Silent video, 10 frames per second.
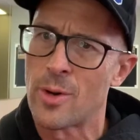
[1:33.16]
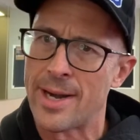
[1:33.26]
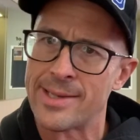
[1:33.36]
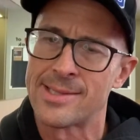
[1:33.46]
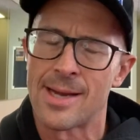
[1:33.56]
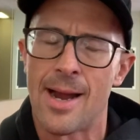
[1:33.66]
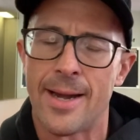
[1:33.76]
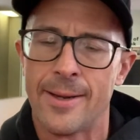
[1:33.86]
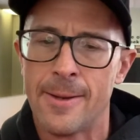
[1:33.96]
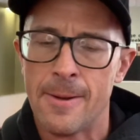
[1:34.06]
at his
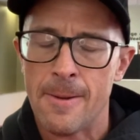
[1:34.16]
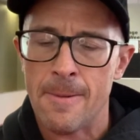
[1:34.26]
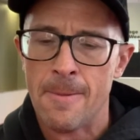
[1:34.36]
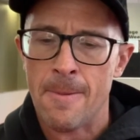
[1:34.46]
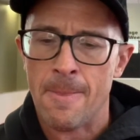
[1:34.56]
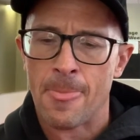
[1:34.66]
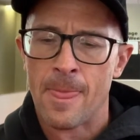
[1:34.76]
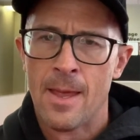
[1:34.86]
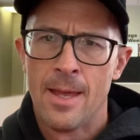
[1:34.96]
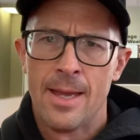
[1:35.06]
side.
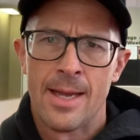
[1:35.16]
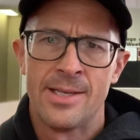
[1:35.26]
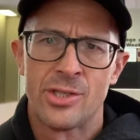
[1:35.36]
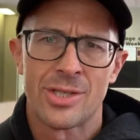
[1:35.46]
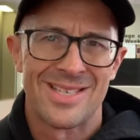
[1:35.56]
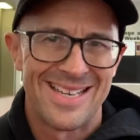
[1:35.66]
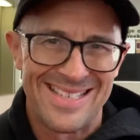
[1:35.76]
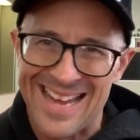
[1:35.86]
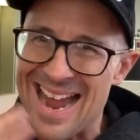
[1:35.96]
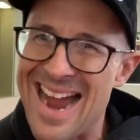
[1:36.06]
And he's
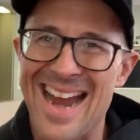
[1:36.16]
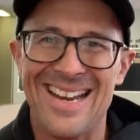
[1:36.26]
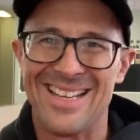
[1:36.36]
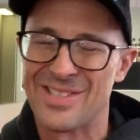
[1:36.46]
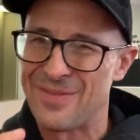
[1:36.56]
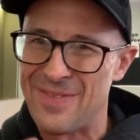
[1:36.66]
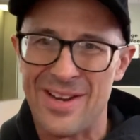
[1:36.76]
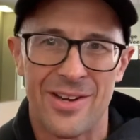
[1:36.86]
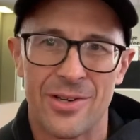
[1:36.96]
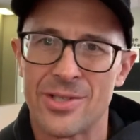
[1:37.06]
hiding his
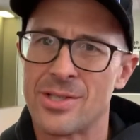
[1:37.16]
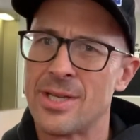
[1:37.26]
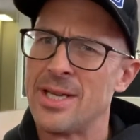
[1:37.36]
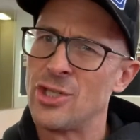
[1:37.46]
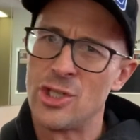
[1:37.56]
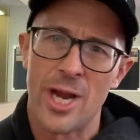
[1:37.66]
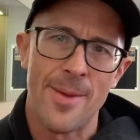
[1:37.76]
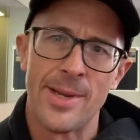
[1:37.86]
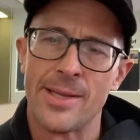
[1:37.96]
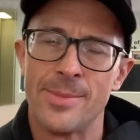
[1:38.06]
fears. He's
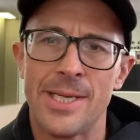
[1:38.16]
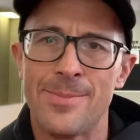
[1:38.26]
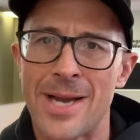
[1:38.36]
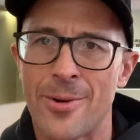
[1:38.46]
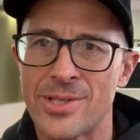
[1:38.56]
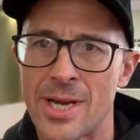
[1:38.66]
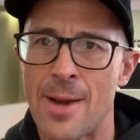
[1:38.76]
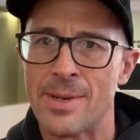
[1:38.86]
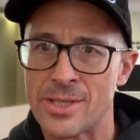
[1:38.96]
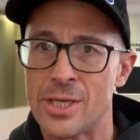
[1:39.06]
jamming them deep down
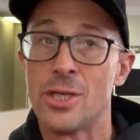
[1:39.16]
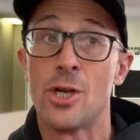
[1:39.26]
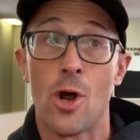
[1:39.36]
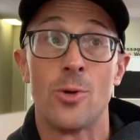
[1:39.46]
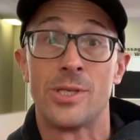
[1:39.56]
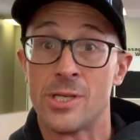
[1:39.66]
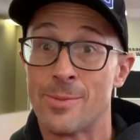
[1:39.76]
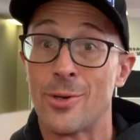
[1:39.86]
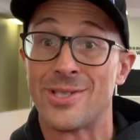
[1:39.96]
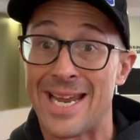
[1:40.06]
inside because he knows he is
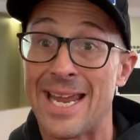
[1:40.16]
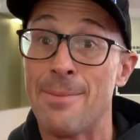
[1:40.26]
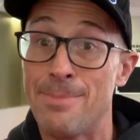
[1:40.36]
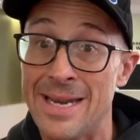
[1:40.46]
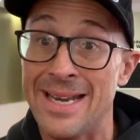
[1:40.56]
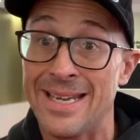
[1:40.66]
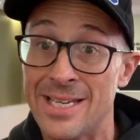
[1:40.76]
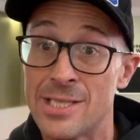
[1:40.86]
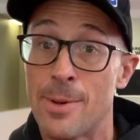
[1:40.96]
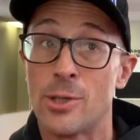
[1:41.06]
about to take a beating. He
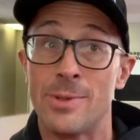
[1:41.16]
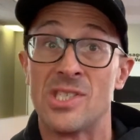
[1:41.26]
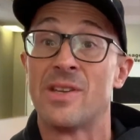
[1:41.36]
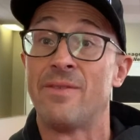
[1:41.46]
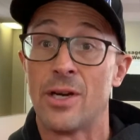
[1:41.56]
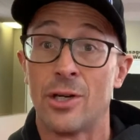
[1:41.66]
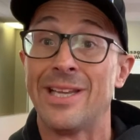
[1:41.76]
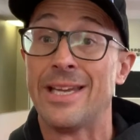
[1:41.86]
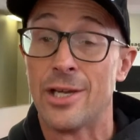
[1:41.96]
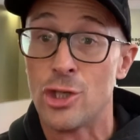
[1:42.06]
is about to be
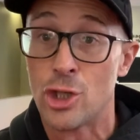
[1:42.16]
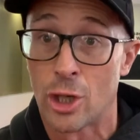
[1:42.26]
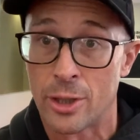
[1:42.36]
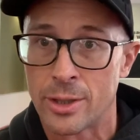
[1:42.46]
severely injured.